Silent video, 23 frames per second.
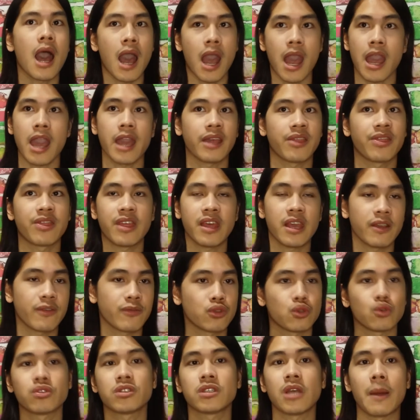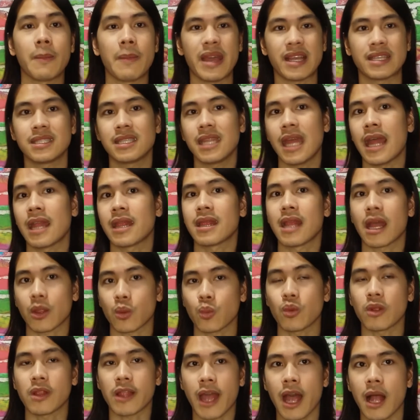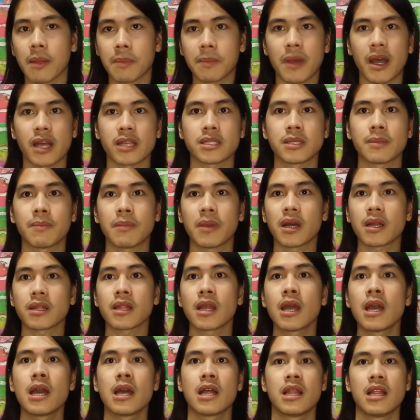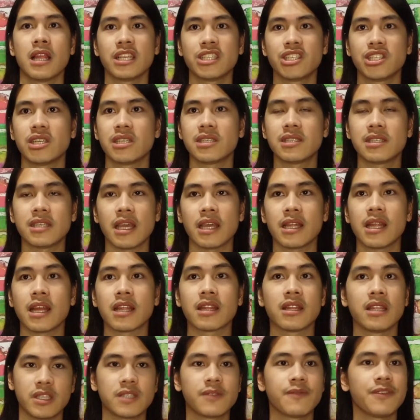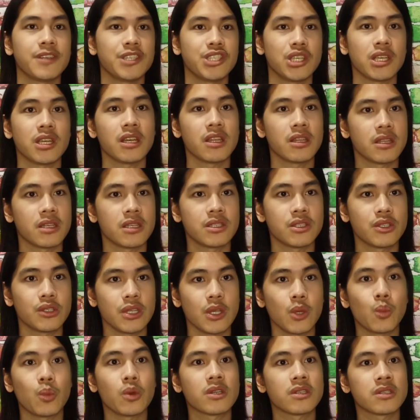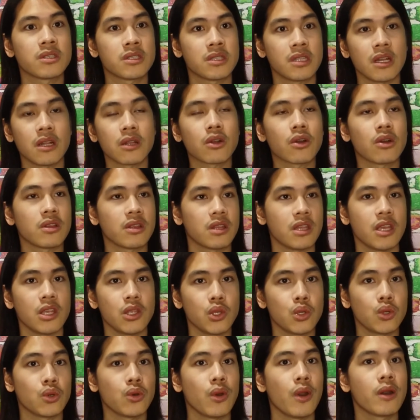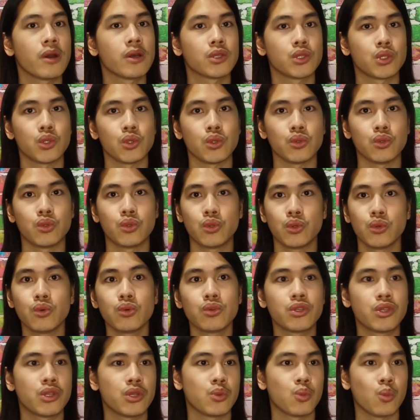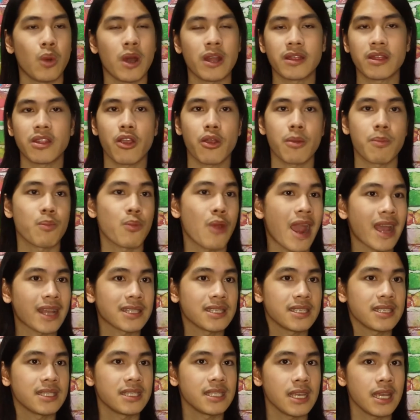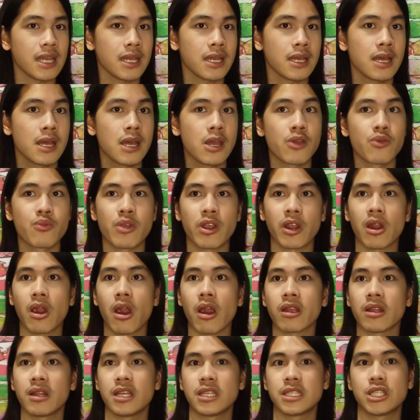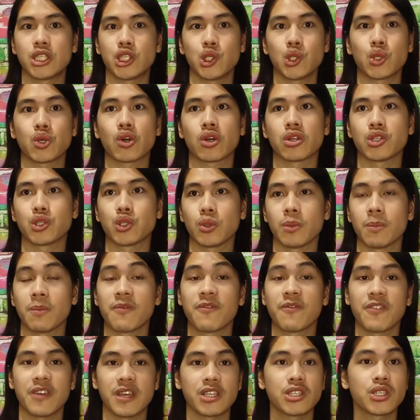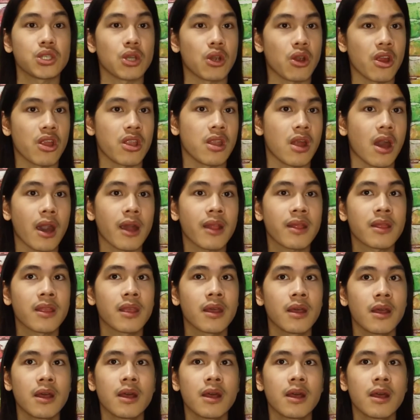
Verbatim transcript: I think to some extent that will help us, but let's just say that this fishing industry will still continue to do what they're practicing regardless you consume fish or not